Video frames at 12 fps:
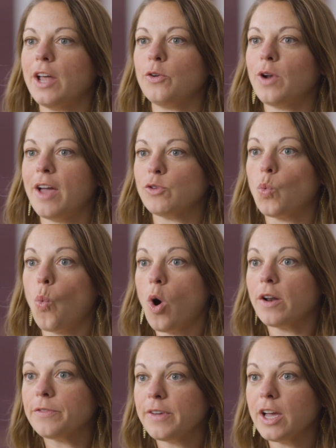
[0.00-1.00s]
don't ever
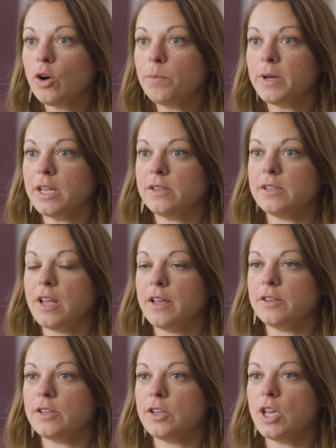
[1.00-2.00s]
want to fail, but
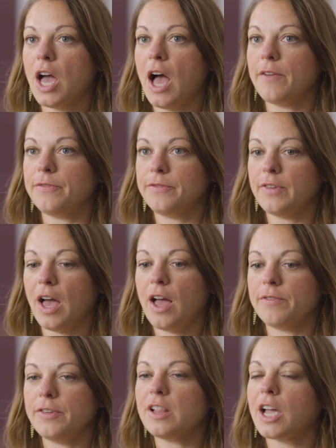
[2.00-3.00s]
I
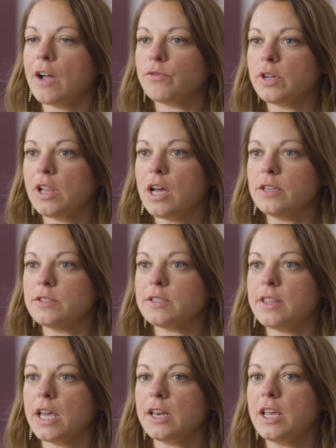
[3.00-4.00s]
feel like I've
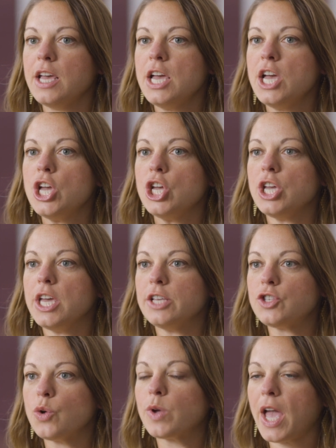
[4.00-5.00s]
realized that
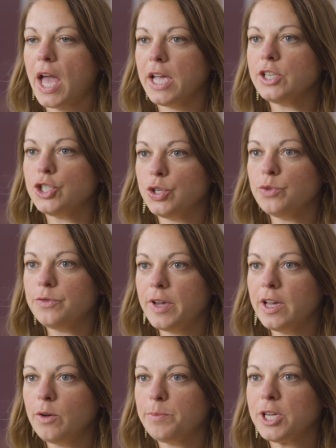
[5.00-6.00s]
it's okay to
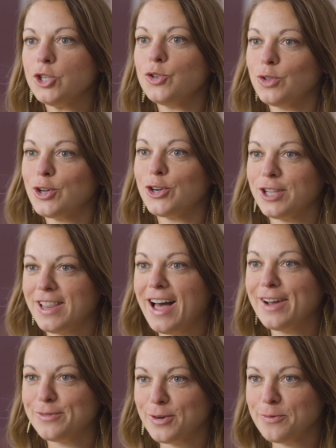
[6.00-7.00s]
fail because you learn a
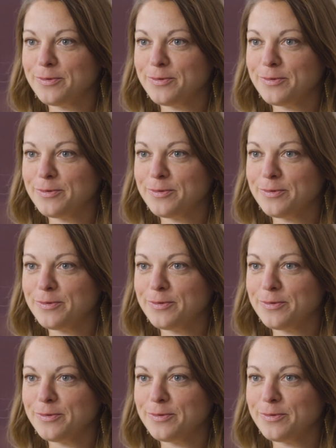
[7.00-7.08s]
lot from